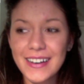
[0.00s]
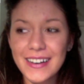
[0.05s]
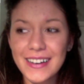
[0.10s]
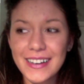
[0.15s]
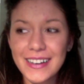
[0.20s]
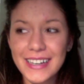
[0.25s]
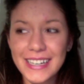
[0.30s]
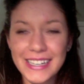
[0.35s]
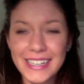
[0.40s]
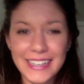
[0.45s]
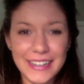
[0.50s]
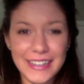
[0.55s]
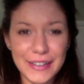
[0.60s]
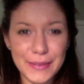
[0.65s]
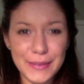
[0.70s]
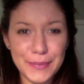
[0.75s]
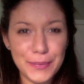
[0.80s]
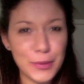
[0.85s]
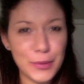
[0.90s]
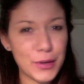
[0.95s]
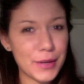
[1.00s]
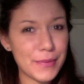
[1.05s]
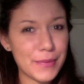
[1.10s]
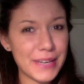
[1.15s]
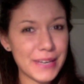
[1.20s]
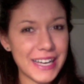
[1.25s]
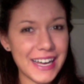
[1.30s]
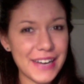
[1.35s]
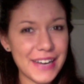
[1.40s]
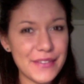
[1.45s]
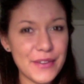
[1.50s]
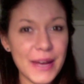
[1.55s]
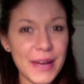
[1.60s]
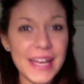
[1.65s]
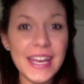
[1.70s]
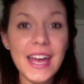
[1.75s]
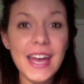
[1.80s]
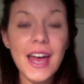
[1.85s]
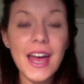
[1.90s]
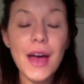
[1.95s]
In a poor me kind of
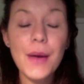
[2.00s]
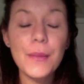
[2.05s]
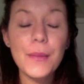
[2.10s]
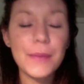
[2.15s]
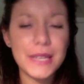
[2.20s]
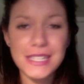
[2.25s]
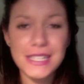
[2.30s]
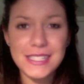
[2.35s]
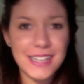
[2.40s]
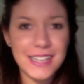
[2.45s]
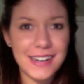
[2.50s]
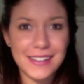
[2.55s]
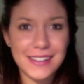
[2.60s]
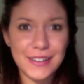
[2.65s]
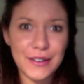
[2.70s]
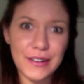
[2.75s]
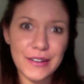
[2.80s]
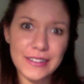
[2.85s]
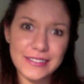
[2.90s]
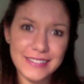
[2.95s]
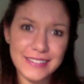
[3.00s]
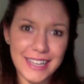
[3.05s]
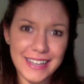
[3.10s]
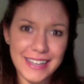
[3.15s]
way, but it's not at all like